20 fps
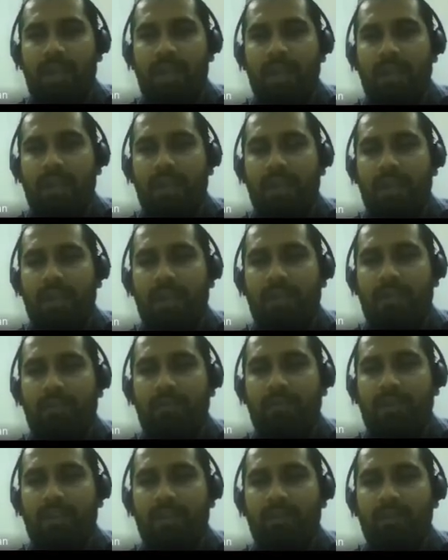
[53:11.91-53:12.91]
and
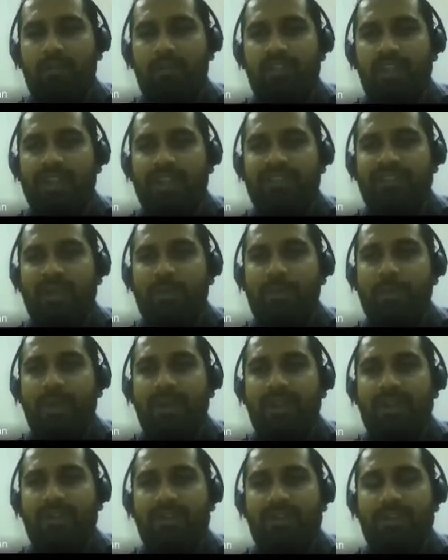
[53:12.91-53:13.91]
you need to change some
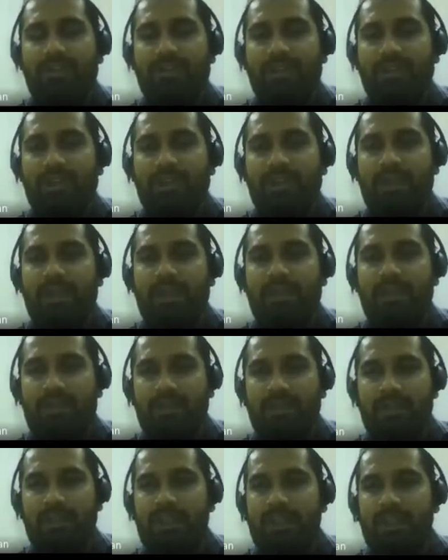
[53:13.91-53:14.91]
bits
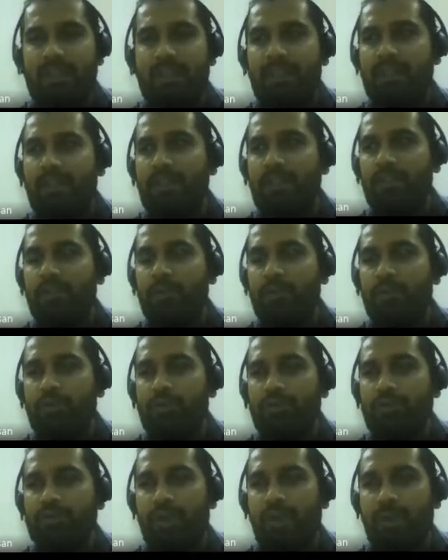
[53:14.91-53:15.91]
internally
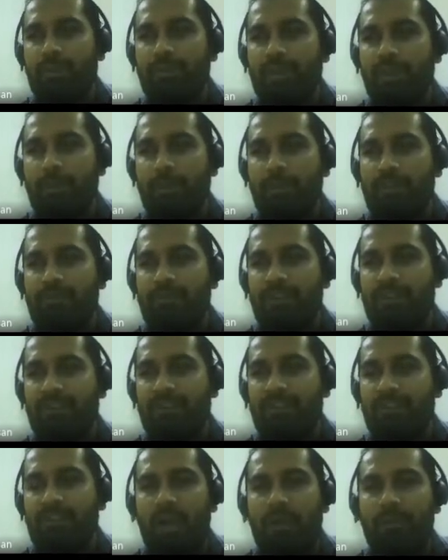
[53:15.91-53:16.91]
to stop the
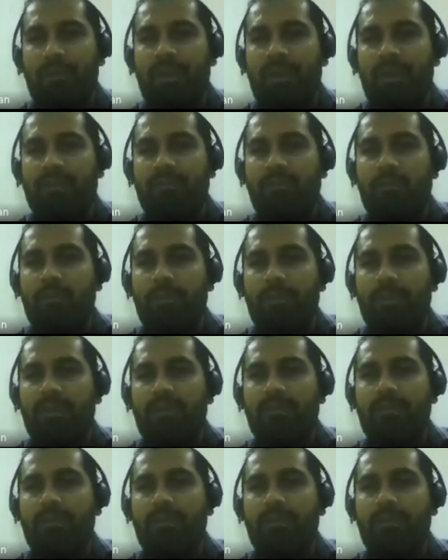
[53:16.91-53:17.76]
prefetching. Normally it's open.